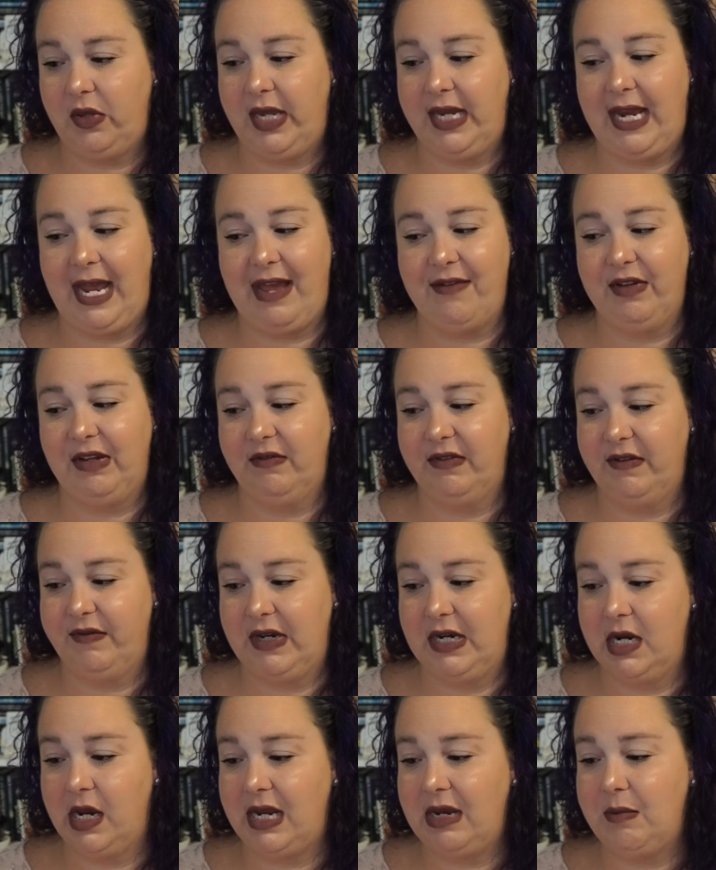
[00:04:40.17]
like having
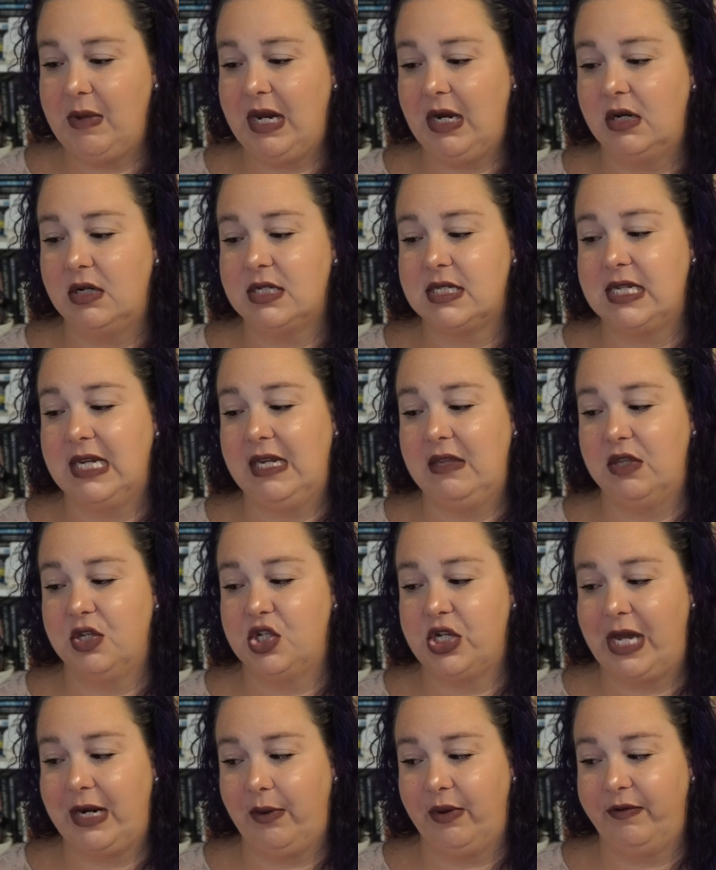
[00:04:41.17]
vivid nightmares, seeing the
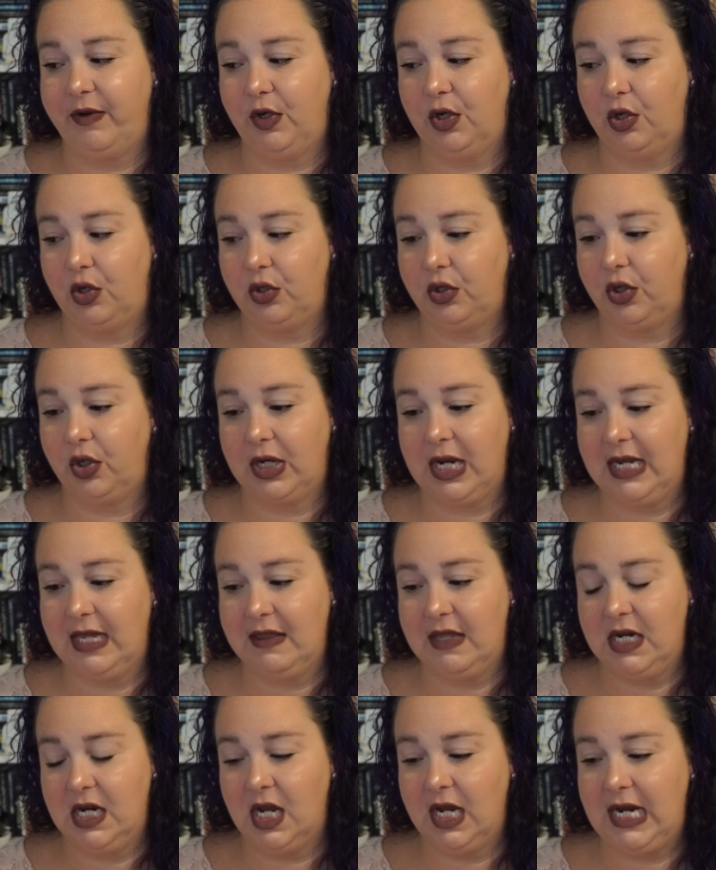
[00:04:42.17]
shadow of a girl lurking
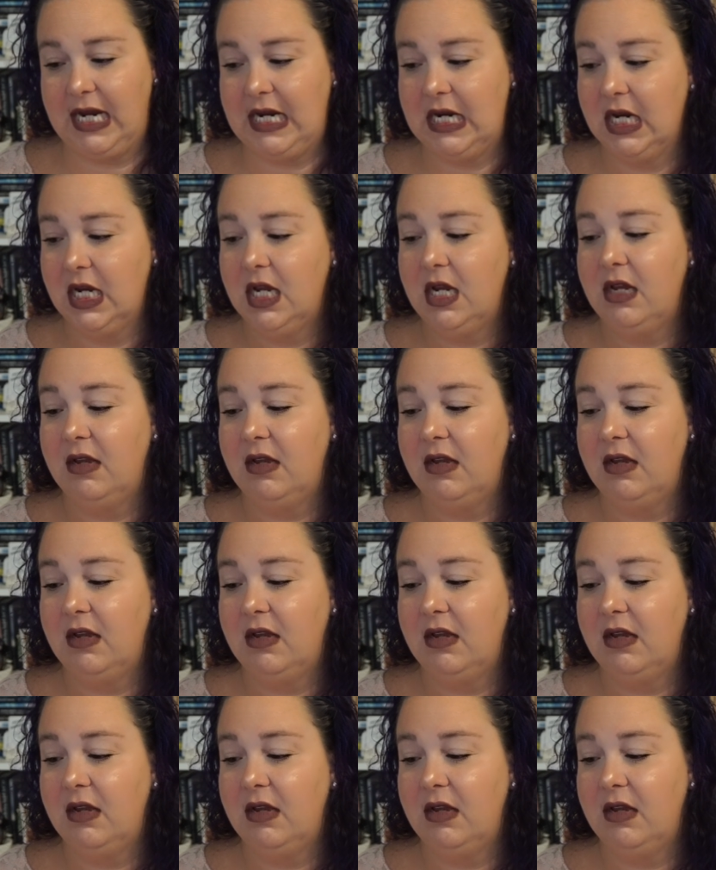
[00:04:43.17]
in the night,